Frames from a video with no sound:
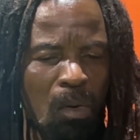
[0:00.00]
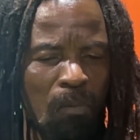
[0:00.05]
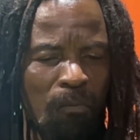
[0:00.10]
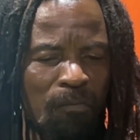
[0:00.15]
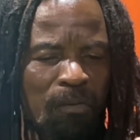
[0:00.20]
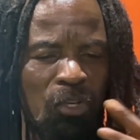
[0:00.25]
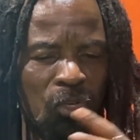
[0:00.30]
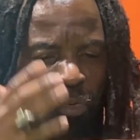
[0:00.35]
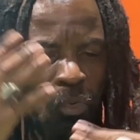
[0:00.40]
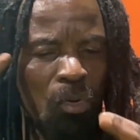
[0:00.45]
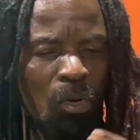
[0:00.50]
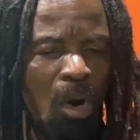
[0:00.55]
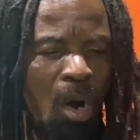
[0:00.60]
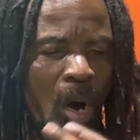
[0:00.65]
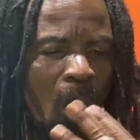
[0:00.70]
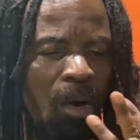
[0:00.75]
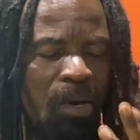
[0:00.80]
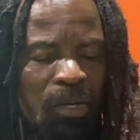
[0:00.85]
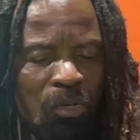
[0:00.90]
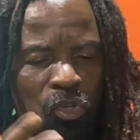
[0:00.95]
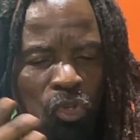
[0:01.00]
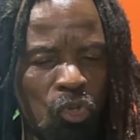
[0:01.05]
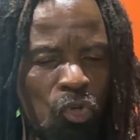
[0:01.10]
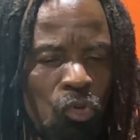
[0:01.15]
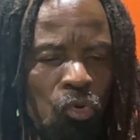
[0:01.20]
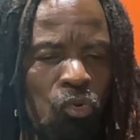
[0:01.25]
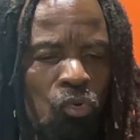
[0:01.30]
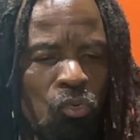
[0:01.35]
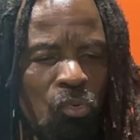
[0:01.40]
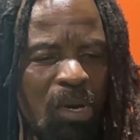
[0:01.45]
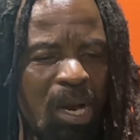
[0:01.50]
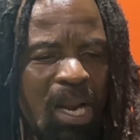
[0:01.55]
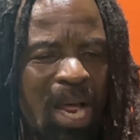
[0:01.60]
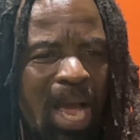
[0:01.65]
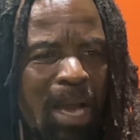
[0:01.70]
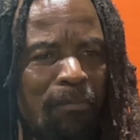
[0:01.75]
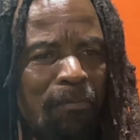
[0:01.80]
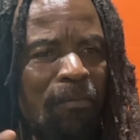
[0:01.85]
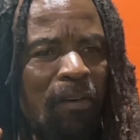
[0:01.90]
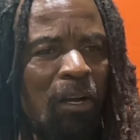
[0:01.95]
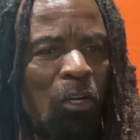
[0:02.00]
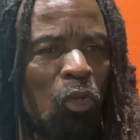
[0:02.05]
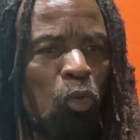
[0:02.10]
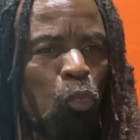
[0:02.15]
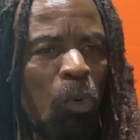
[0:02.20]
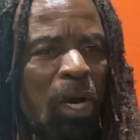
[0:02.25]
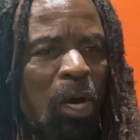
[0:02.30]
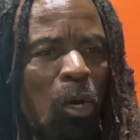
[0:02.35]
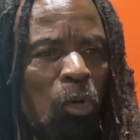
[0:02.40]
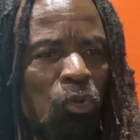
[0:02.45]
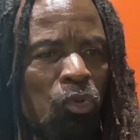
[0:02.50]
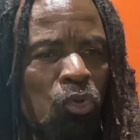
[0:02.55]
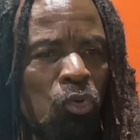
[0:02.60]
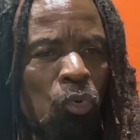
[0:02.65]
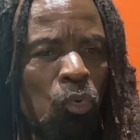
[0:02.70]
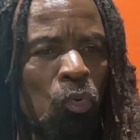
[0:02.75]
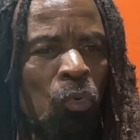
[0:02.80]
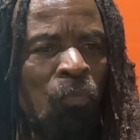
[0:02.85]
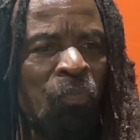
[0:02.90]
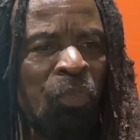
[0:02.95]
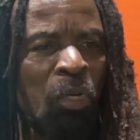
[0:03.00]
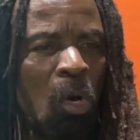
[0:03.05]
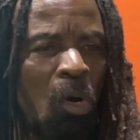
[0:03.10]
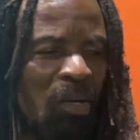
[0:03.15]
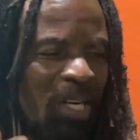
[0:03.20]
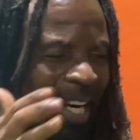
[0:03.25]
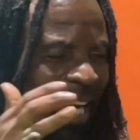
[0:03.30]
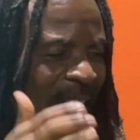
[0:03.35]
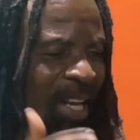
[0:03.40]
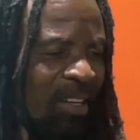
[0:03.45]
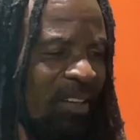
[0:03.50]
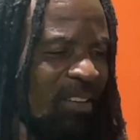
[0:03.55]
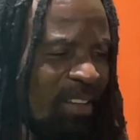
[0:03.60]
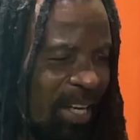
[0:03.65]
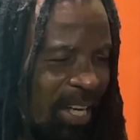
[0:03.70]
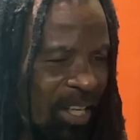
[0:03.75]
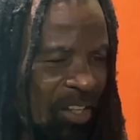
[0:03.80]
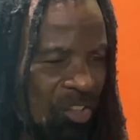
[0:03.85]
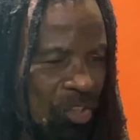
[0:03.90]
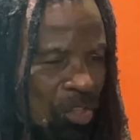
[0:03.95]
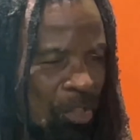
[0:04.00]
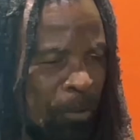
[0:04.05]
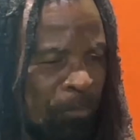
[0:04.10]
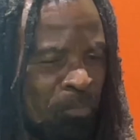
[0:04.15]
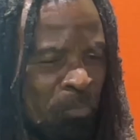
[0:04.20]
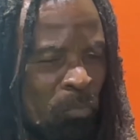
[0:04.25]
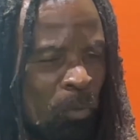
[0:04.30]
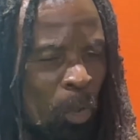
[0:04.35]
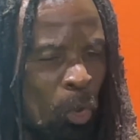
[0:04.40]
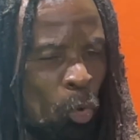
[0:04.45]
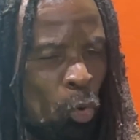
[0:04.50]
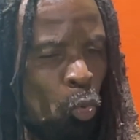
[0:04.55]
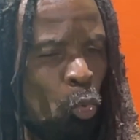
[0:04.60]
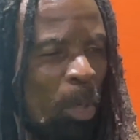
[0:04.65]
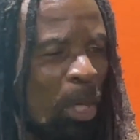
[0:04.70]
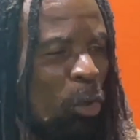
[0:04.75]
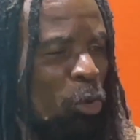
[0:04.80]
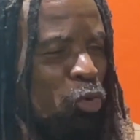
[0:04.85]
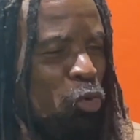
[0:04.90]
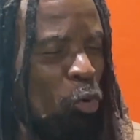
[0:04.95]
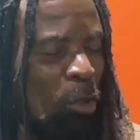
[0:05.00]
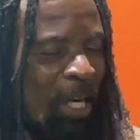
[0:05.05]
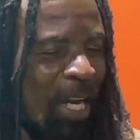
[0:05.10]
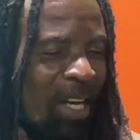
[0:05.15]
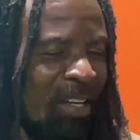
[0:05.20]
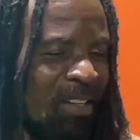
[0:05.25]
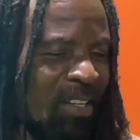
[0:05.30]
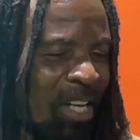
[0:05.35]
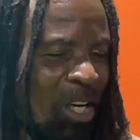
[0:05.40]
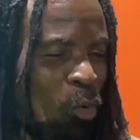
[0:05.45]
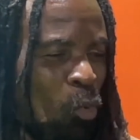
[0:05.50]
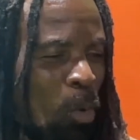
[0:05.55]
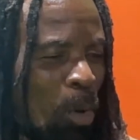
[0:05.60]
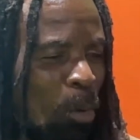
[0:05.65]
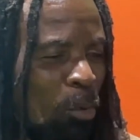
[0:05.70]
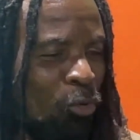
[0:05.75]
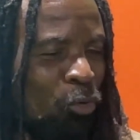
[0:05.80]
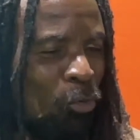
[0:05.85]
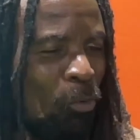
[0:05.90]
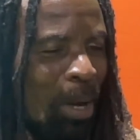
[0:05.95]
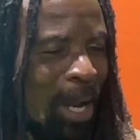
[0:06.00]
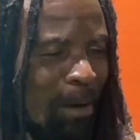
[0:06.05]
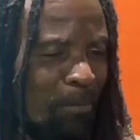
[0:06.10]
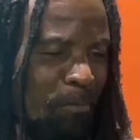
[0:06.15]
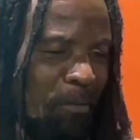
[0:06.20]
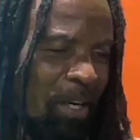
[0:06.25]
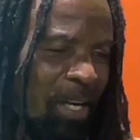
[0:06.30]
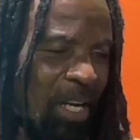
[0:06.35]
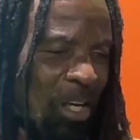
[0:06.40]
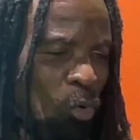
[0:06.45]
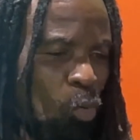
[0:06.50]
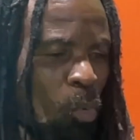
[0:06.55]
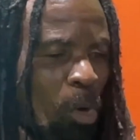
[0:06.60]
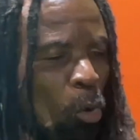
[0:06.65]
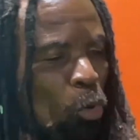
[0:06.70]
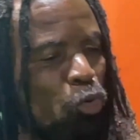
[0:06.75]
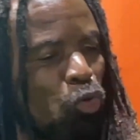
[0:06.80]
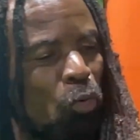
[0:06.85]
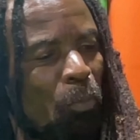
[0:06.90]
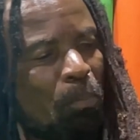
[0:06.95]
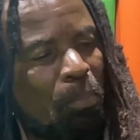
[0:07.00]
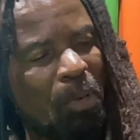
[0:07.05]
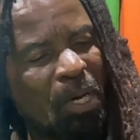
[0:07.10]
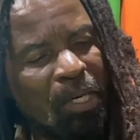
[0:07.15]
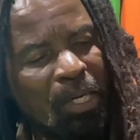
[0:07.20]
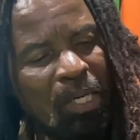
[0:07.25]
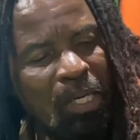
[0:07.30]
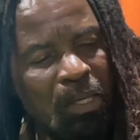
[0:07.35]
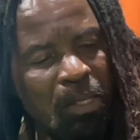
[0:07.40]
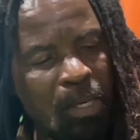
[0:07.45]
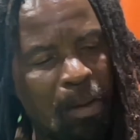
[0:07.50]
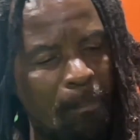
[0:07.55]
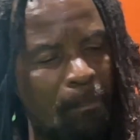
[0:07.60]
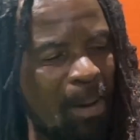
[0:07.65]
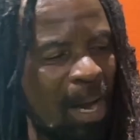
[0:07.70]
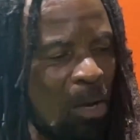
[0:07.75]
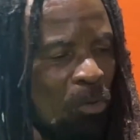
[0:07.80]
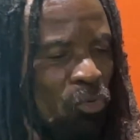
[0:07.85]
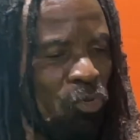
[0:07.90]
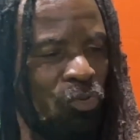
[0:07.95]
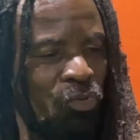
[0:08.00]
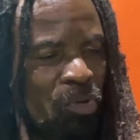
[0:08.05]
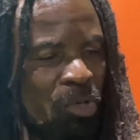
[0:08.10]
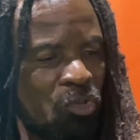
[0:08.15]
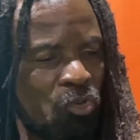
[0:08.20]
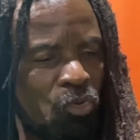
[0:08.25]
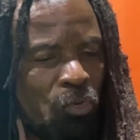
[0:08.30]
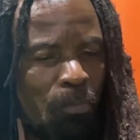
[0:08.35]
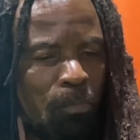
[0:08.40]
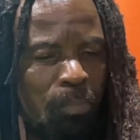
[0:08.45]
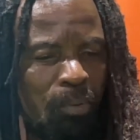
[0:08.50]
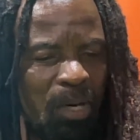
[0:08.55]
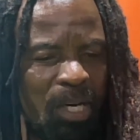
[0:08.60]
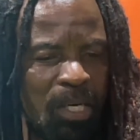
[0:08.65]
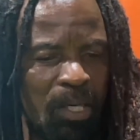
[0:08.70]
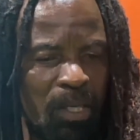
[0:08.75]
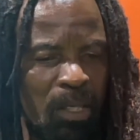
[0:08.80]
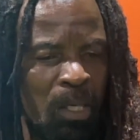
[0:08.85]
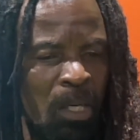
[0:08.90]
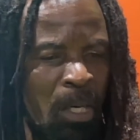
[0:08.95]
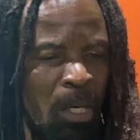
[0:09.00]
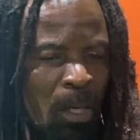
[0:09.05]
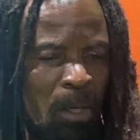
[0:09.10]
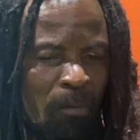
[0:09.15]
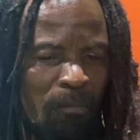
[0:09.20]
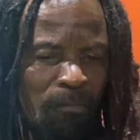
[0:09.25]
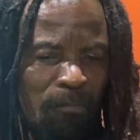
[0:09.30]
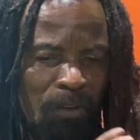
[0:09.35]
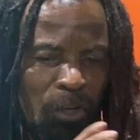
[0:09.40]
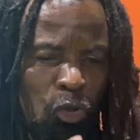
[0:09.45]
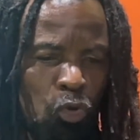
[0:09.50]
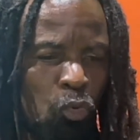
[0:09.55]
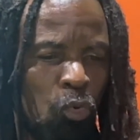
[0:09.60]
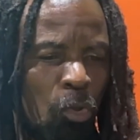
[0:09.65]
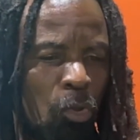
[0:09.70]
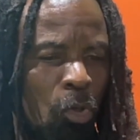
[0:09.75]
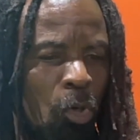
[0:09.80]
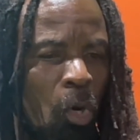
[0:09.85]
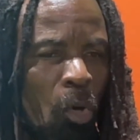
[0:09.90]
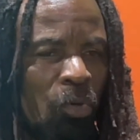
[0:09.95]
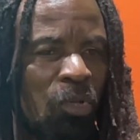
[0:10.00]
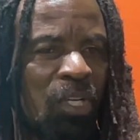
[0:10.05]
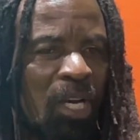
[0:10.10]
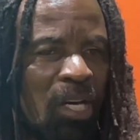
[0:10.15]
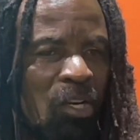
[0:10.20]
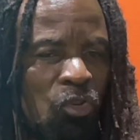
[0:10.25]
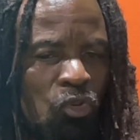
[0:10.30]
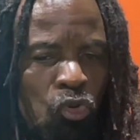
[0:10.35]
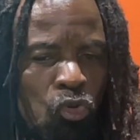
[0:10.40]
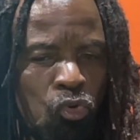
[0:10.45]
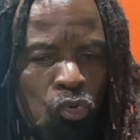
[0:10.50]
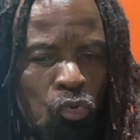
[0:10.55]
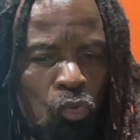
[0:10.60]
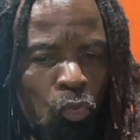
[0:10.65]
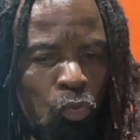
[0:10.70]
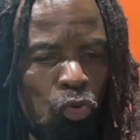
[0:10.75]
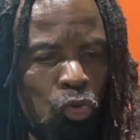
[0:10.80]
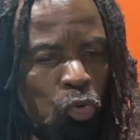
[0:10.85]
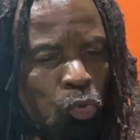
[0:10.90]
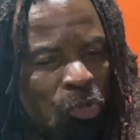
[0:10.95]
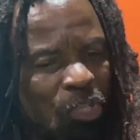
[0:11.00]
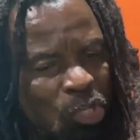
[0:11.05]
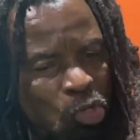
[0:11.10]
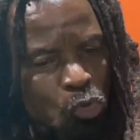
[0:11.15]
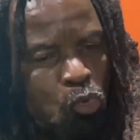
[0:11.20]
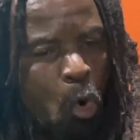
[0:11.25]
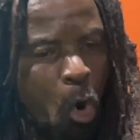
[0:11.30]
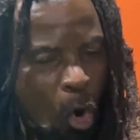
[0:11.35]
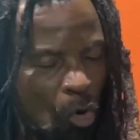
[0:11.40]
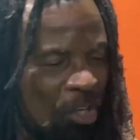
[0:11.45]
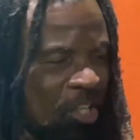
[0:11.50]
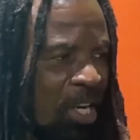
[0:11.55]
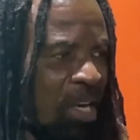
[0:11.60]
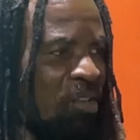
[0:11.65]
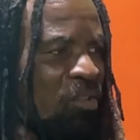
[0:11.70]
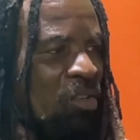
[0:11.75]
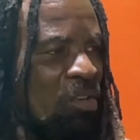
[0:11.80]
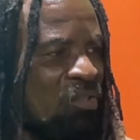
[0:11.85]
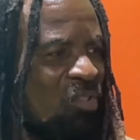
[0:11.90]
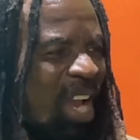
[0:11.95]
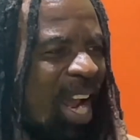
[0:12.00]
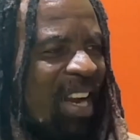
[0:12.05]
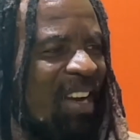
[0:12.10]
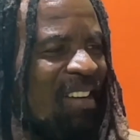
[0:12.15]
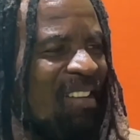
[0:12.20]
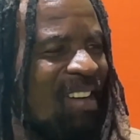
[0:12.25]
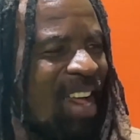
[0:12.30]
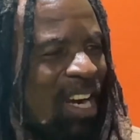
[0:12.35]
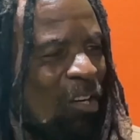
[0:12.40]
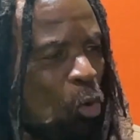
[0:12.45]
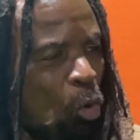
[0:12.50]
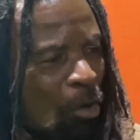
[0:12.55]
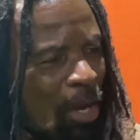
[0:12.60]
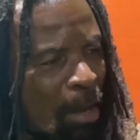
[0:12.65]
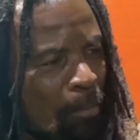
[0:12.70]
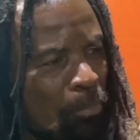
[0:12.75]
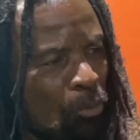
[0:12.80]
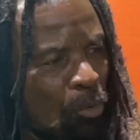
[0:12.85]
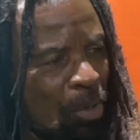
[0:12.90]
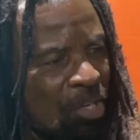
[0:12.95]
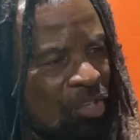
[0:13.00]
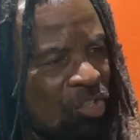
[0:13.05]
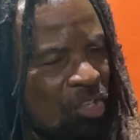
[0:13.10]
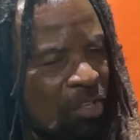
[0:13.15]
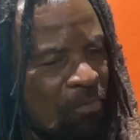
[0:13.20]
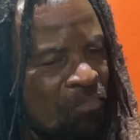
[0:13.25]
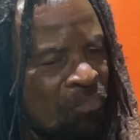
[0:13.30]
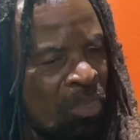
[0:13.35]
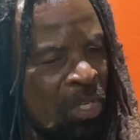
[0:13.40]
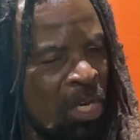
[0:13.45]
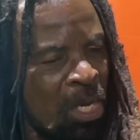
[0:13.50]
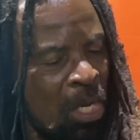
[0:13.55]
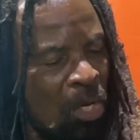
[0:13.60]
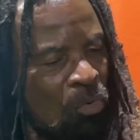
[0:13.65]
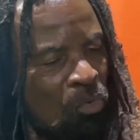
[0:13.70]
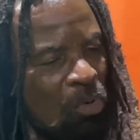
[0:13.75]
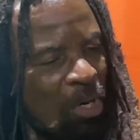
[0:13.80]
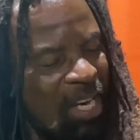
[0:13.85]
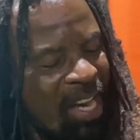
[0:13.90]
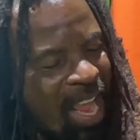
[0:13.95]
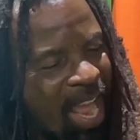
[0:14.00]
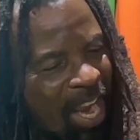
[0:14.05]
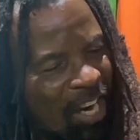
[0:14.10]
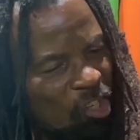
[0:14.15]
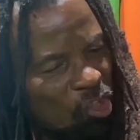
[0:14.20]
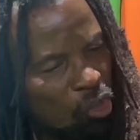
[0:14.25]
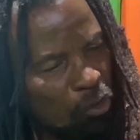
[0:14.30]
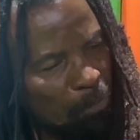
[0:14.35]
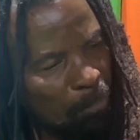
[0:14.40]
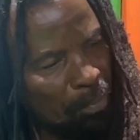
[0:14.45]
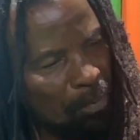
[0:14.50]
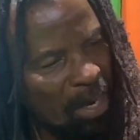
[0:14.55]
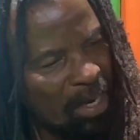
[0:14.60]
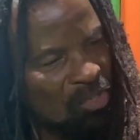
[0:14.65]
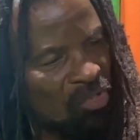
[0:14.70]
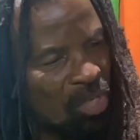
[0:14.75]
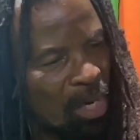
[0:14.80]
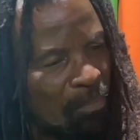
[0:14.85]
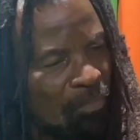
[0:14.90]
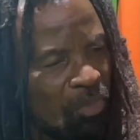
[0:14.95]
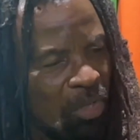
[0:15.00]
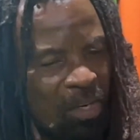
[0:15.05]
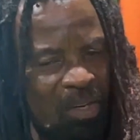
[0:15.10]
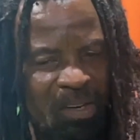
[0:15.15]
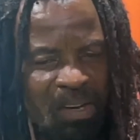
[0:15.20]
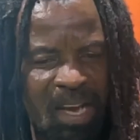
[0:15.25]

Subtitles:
visual artists too that I felt were also on the cutting edge, who were also Ghanaian, who were also African, who were also breaking the boundaries to bring visual content to new audiences. And in that collaboration, really express something